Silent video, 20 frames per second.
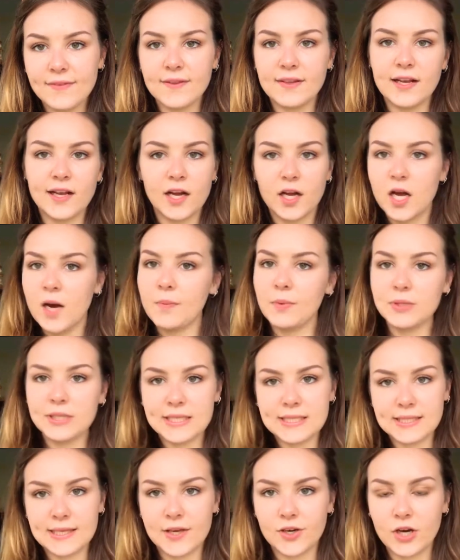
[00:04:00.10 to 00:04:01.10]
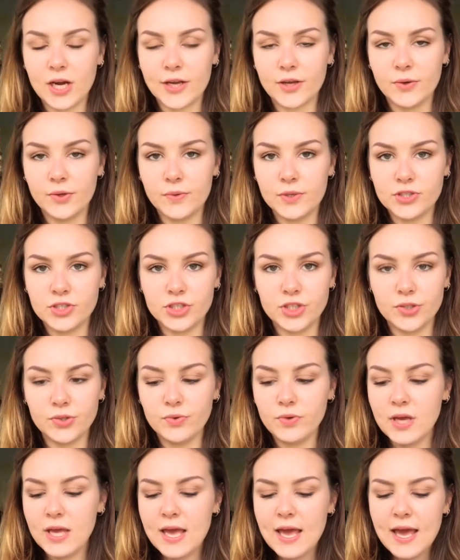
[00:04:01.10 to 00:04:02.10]
and then like a couple days later I go to a
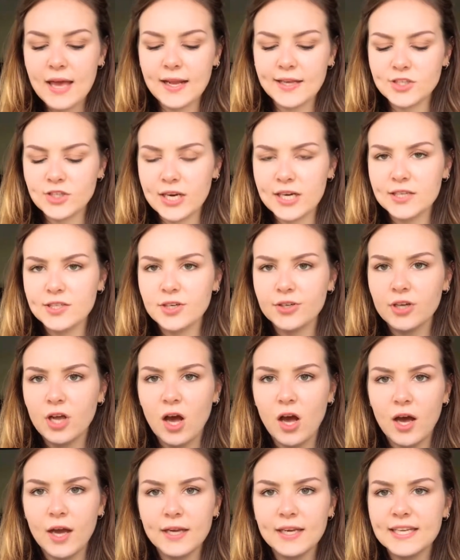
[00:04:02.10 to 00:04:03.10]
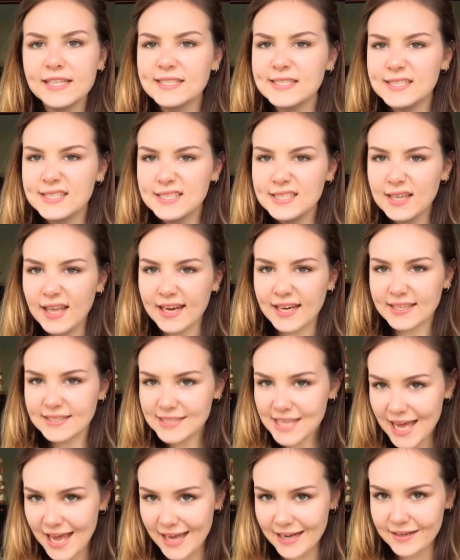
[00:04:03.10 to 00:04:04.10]
shoot, I try to turn it on, it's like
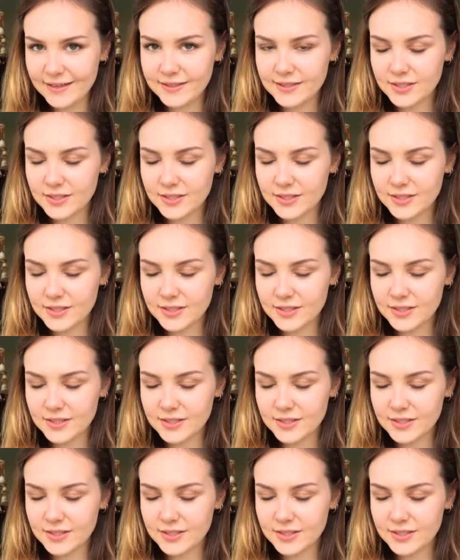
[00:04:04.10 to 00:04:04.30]
dead.